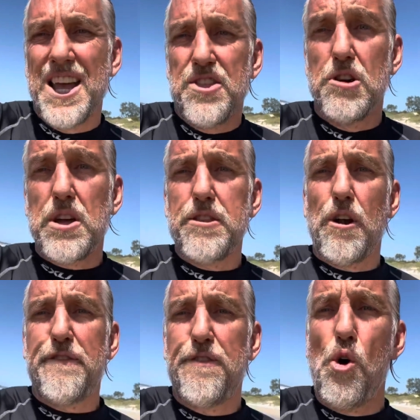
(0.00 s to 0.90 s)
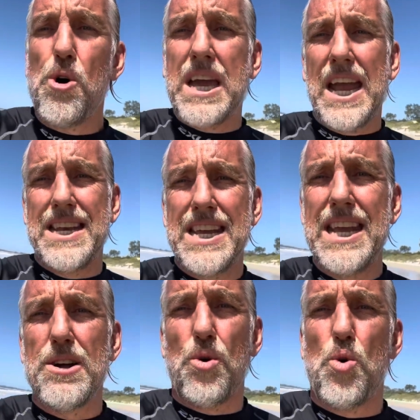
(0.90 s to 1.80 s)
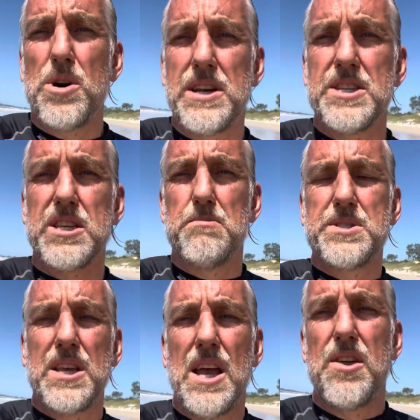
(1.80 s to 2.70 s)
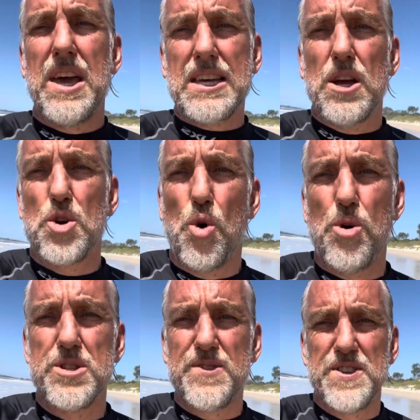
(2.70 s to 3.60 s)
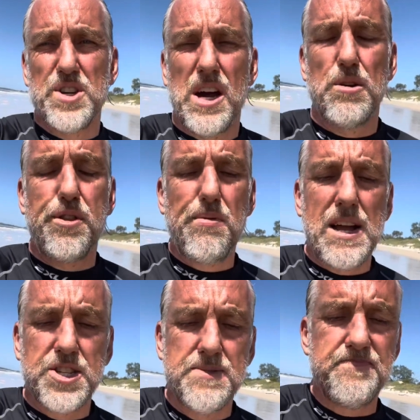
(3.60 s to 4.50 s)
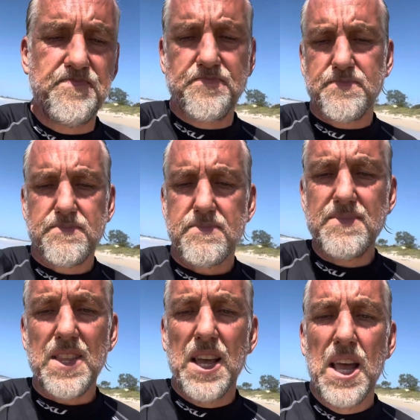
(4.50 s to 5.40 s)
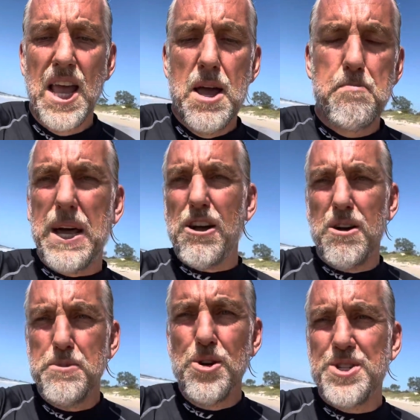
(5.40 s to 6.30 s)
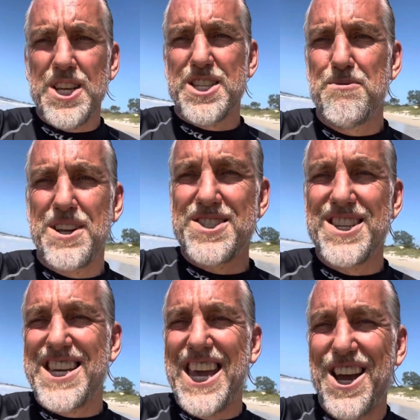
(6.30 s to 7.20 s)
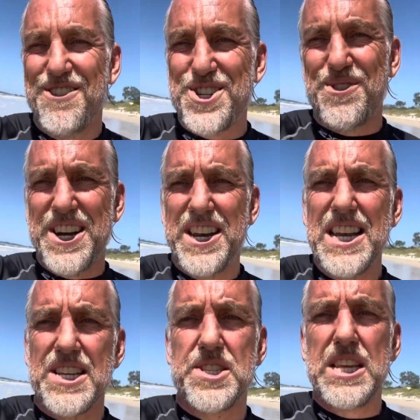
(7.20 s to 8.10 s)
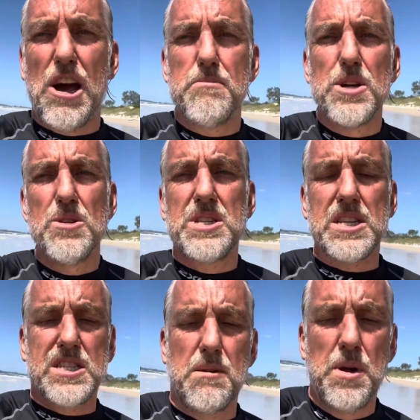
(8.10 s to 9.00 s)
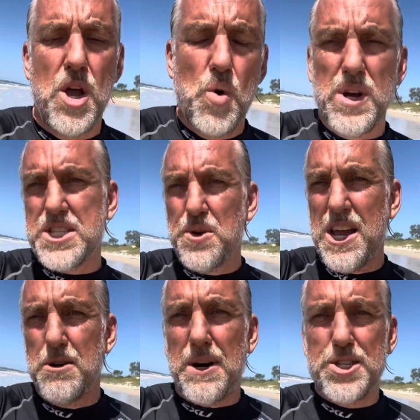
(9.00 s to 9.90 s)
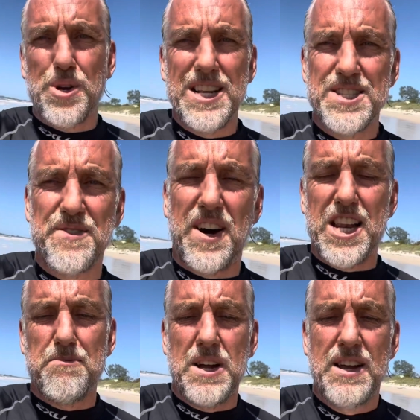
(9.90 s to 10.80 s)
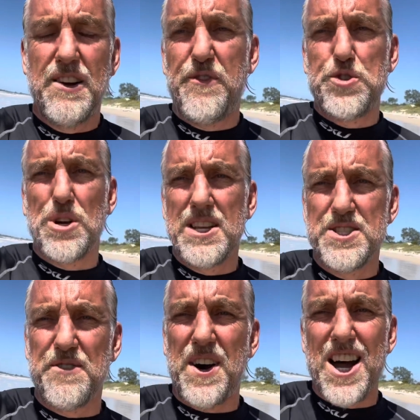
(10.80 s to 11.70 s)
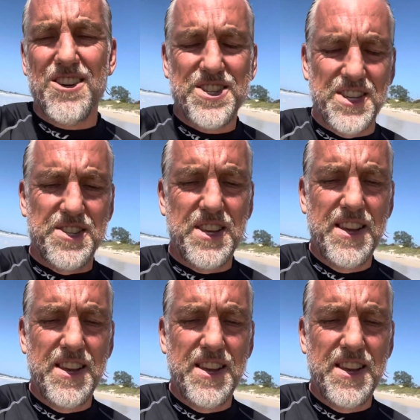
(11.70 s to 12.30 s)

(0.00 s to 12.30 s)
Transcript: there are 4 Candida organisms that can cause vaginal thrush. But our immune system doesn't care which one it is. Our immune system, we're surrounded by trillions of viruses.